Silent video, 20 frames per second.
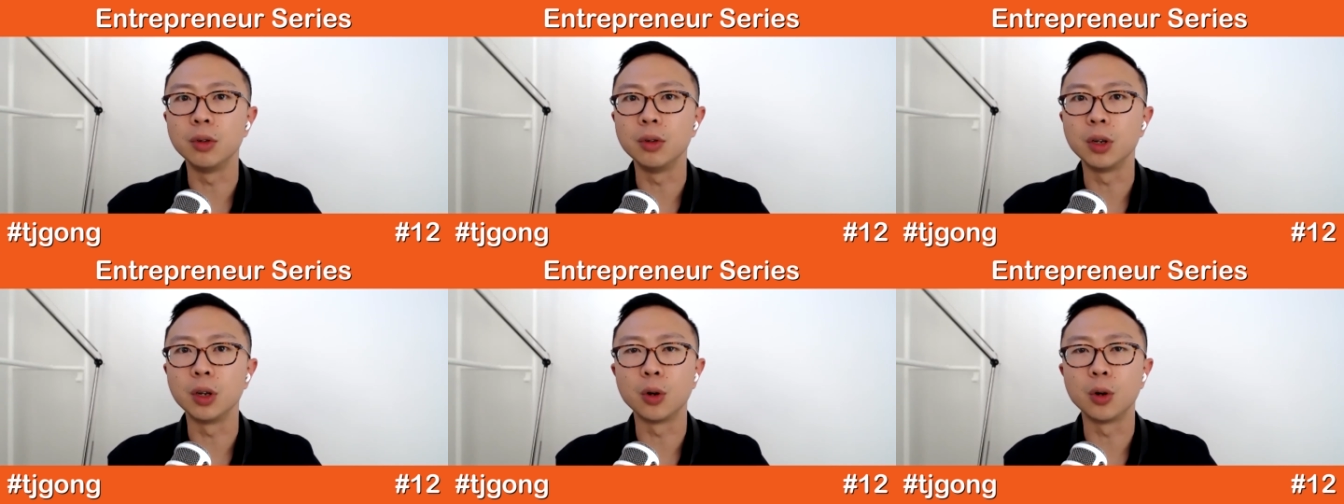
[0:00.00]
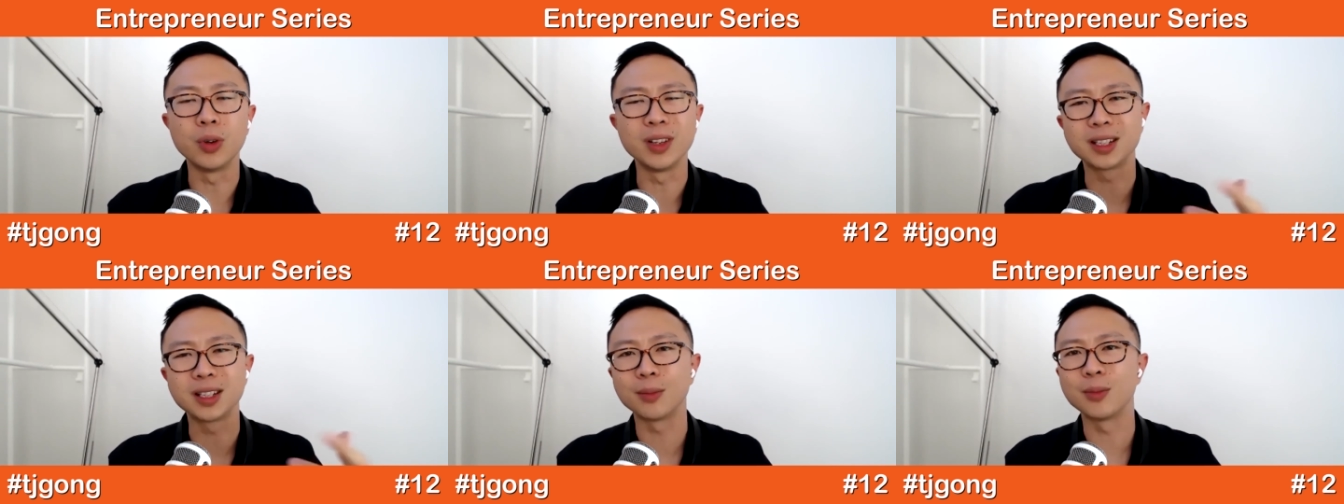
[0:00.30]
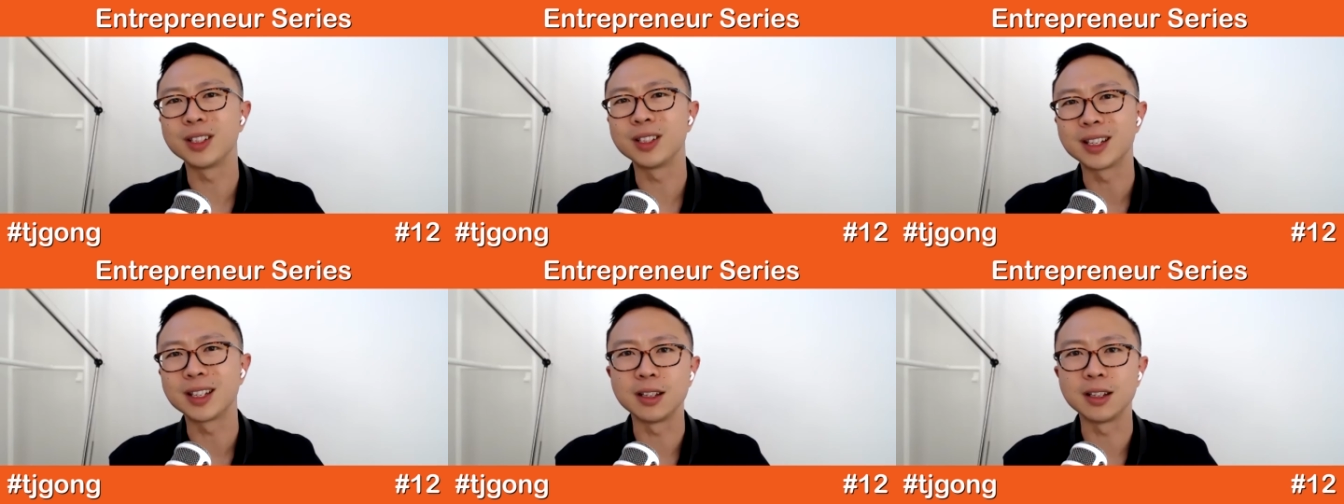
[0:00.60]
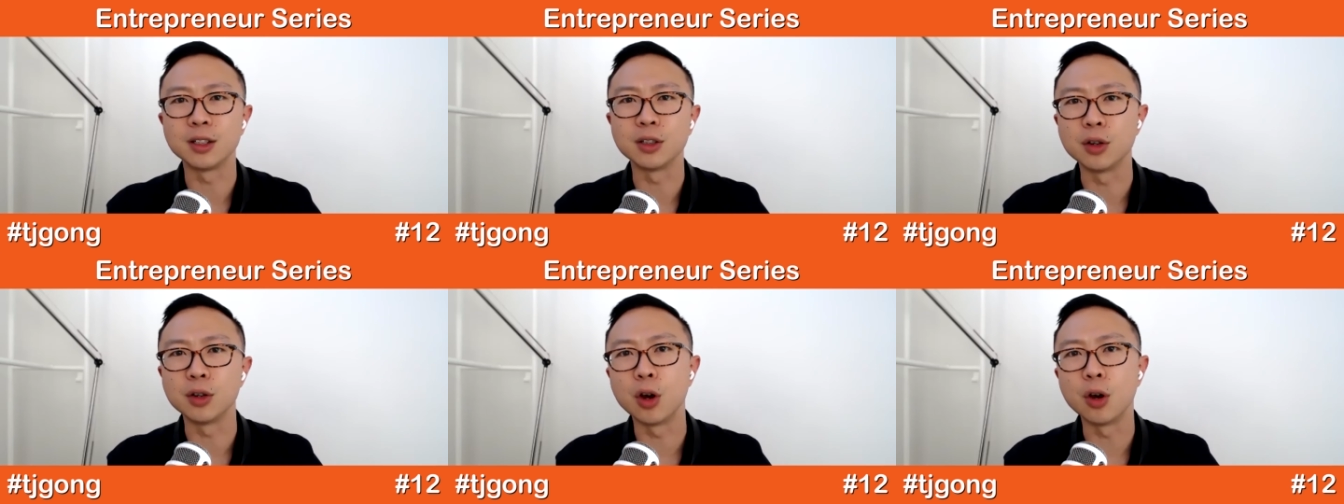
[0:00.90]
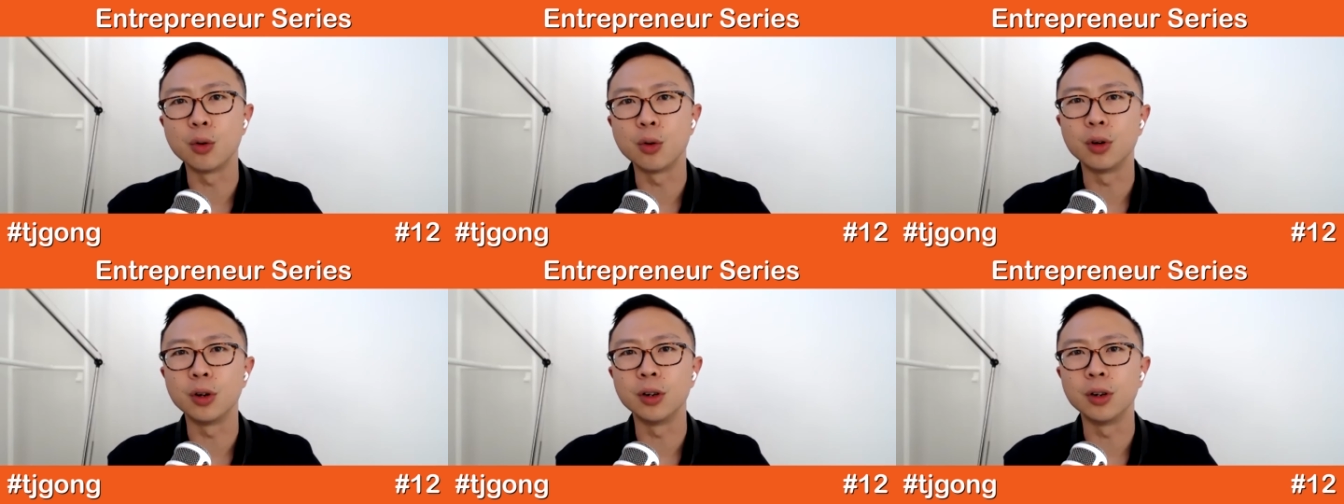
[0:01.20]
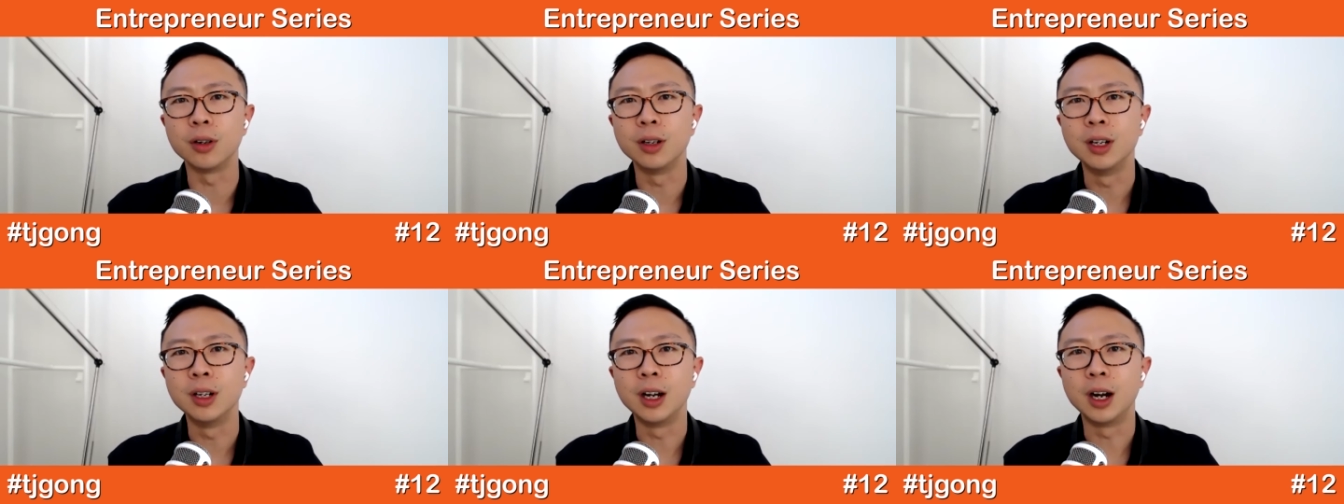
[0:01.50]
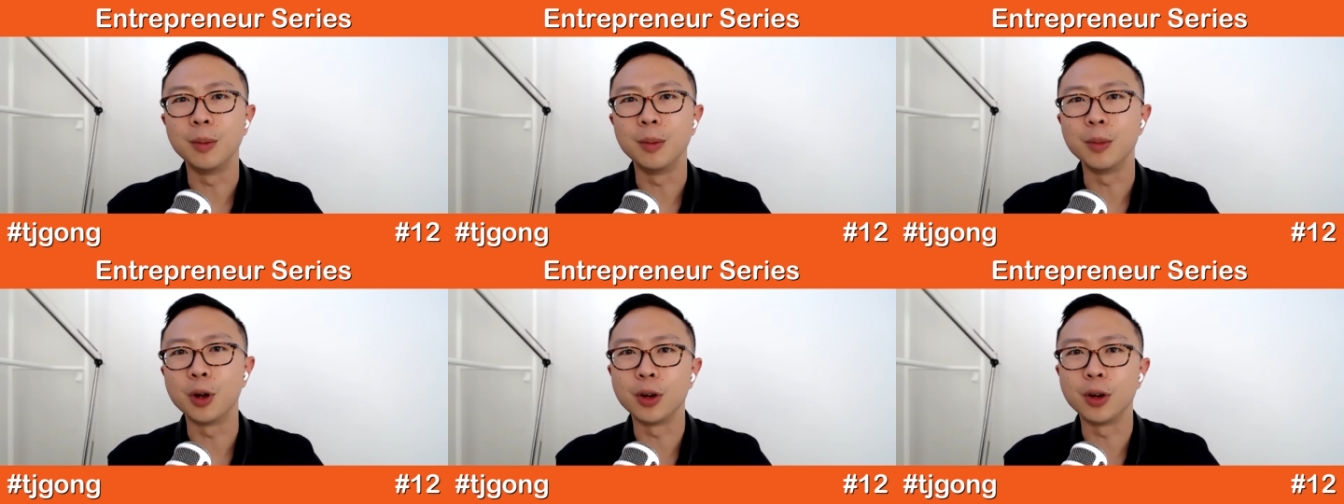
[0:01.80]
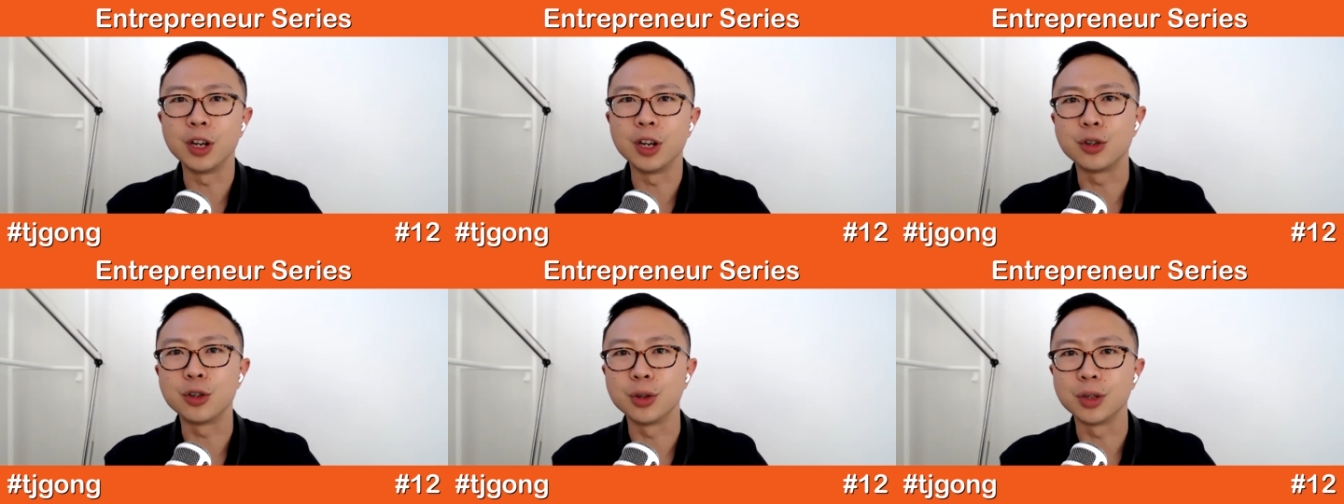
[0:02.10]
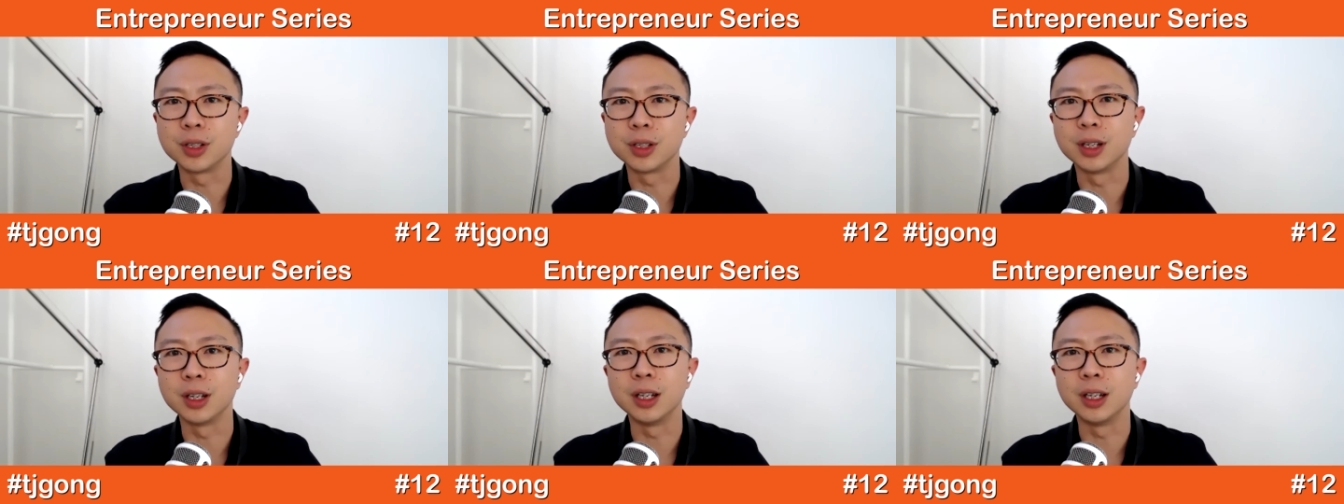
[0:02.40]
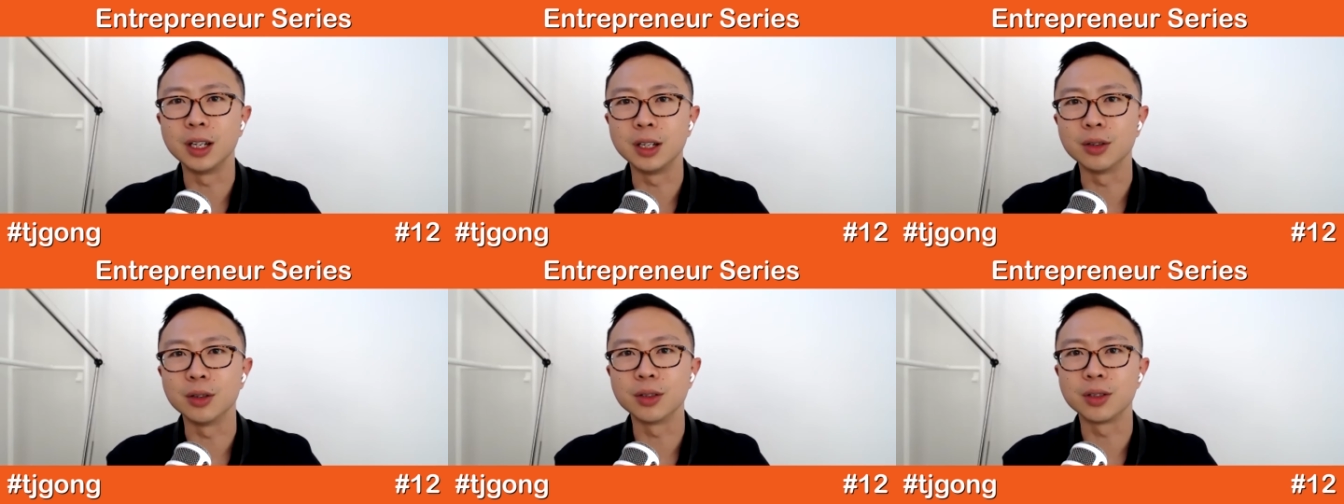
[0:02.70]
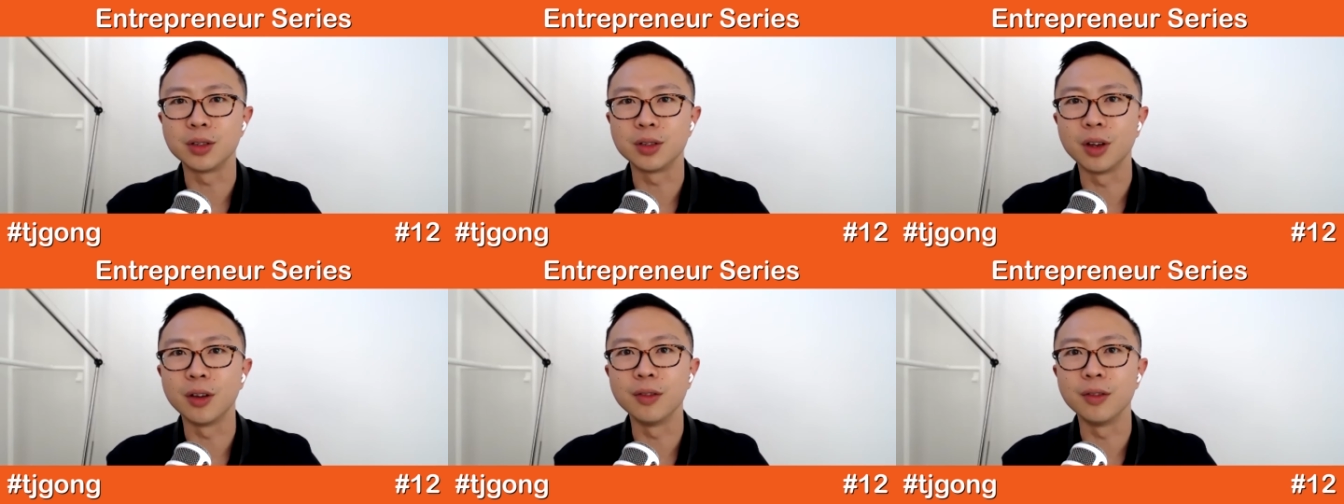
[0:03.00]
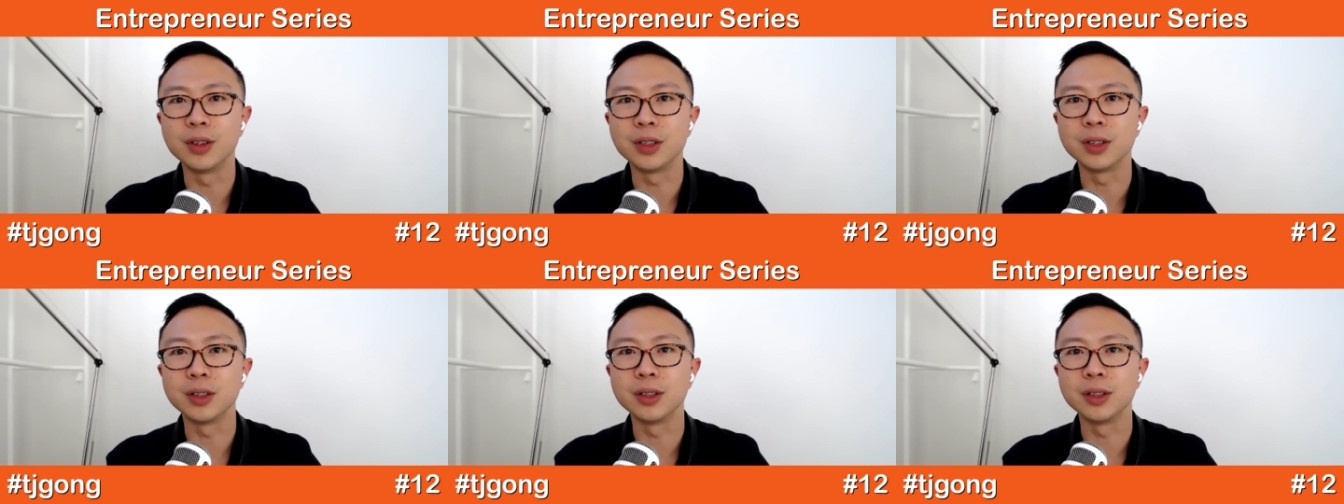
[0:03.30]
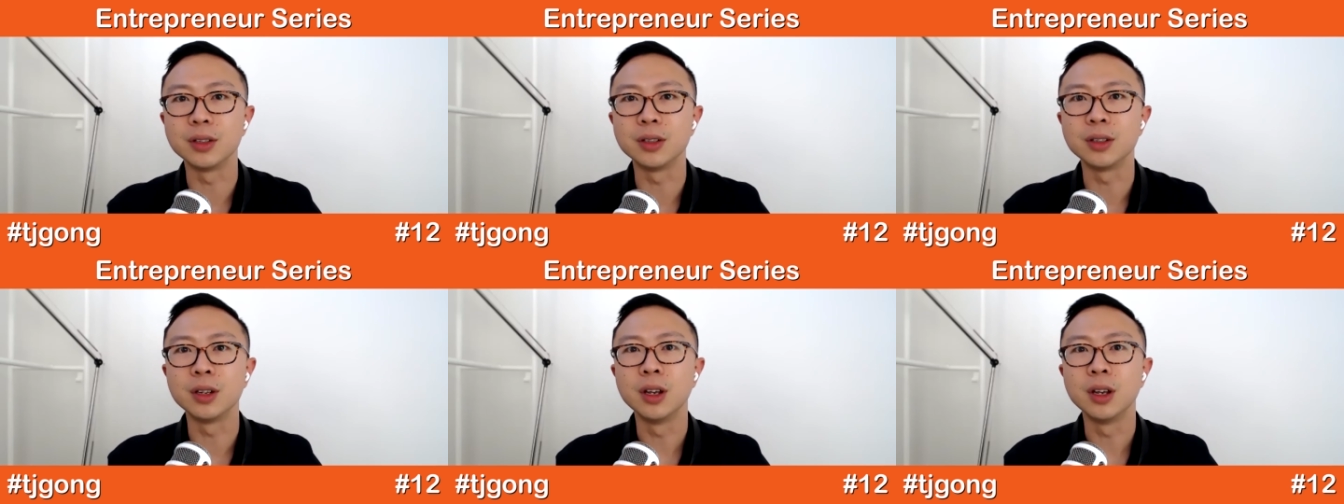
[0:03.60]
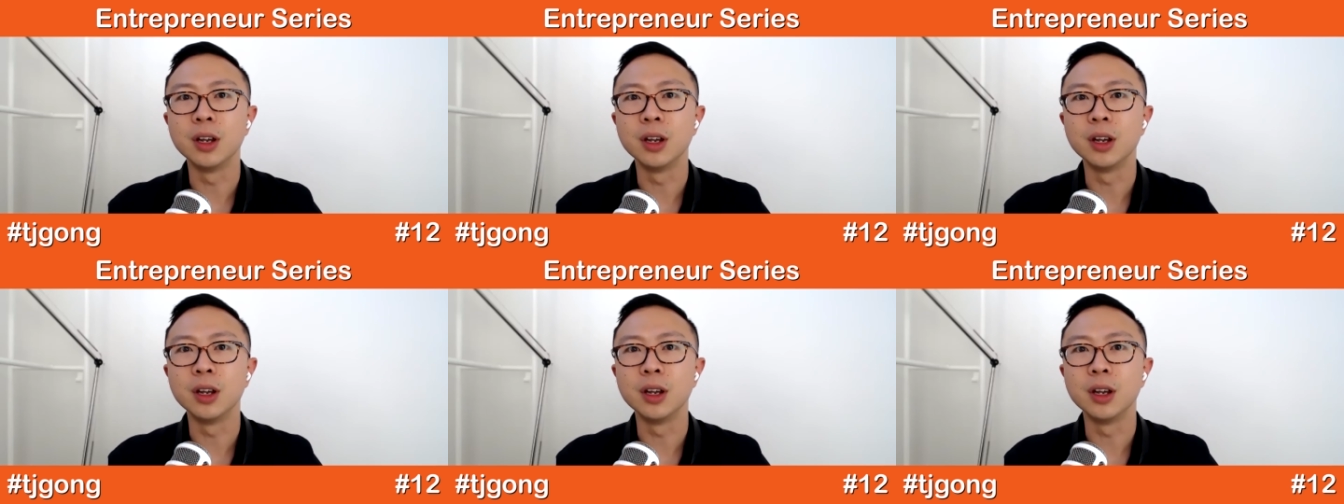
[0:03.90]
when someone says no or I'm not interested in your services,